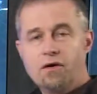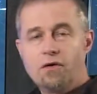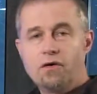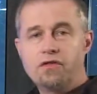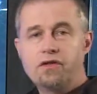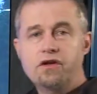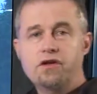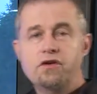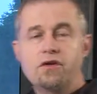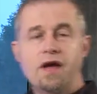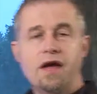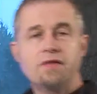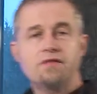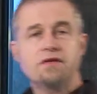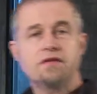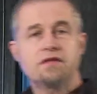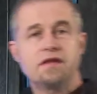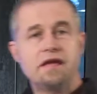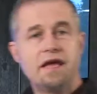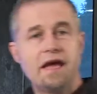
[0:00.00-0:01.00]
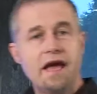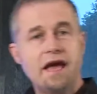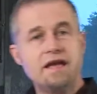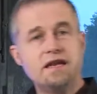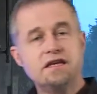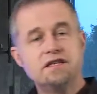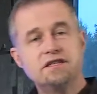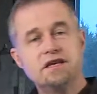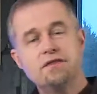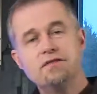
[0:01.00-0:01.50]
Well, there you have it, the
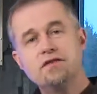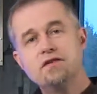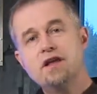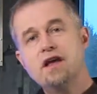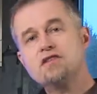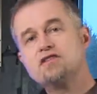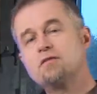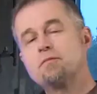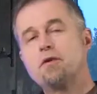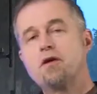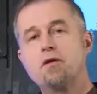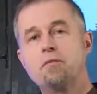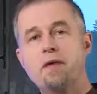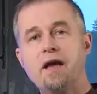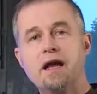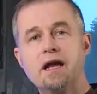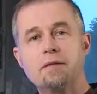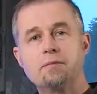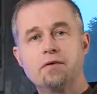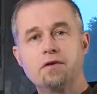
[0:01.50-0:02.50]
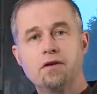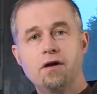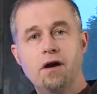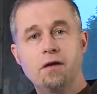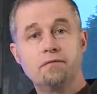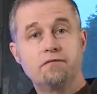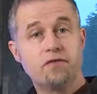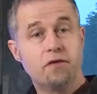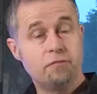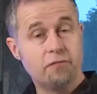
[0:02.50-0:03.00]
87 decibel backup
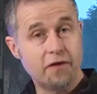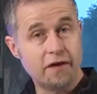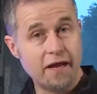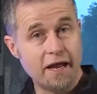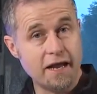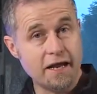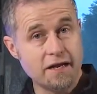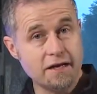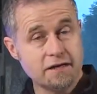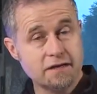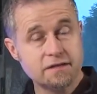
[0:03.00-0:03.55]
alarm from Brigade.